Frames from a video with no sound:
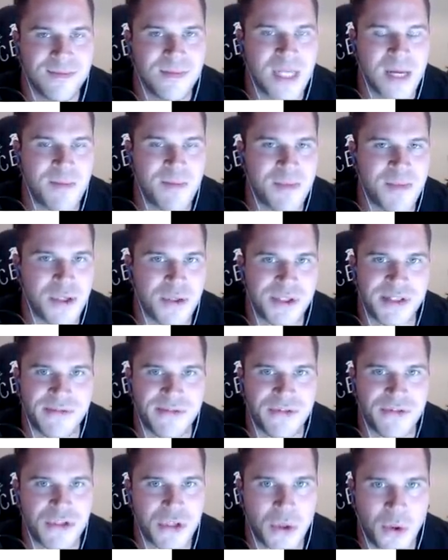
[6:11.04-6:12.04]

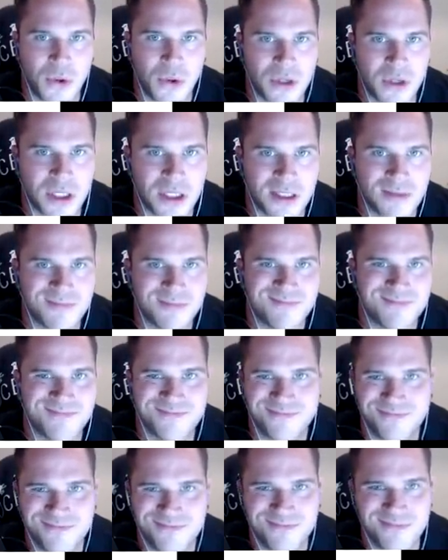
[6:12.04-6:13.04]
abusive stalker,
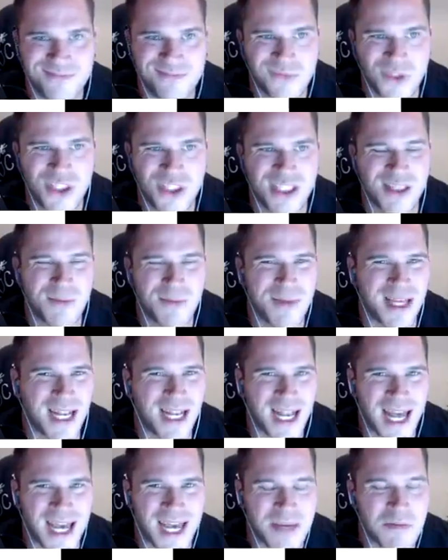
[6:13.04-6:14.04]
which is a bit
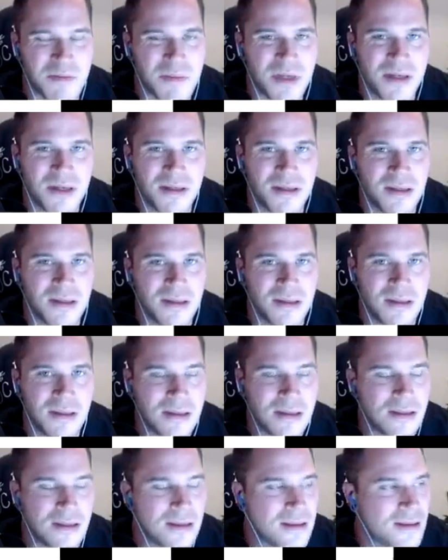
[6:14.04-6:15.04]
lame.
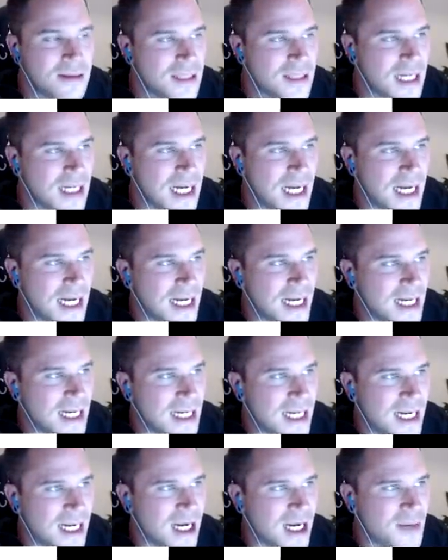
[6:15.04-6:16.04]
Uh,
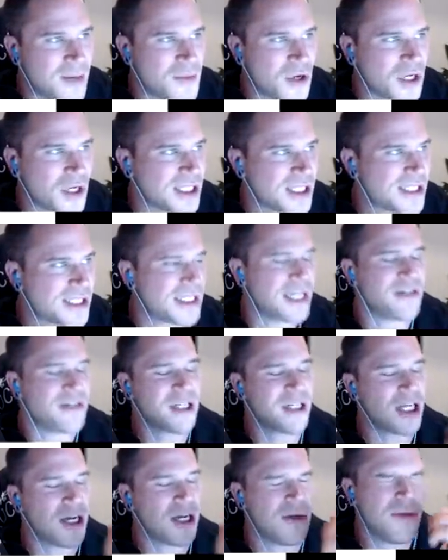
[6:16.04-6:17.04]
and I'm not going to sit here
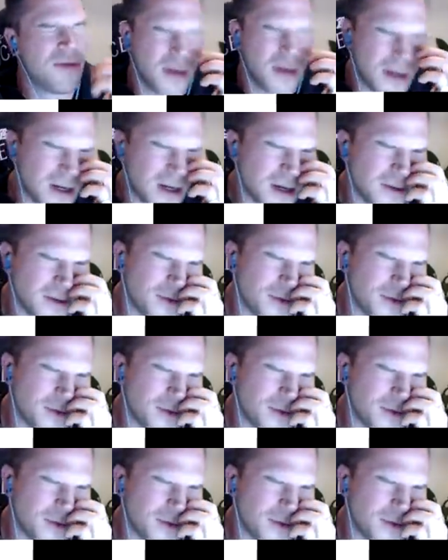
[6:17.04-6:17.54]
and go, oh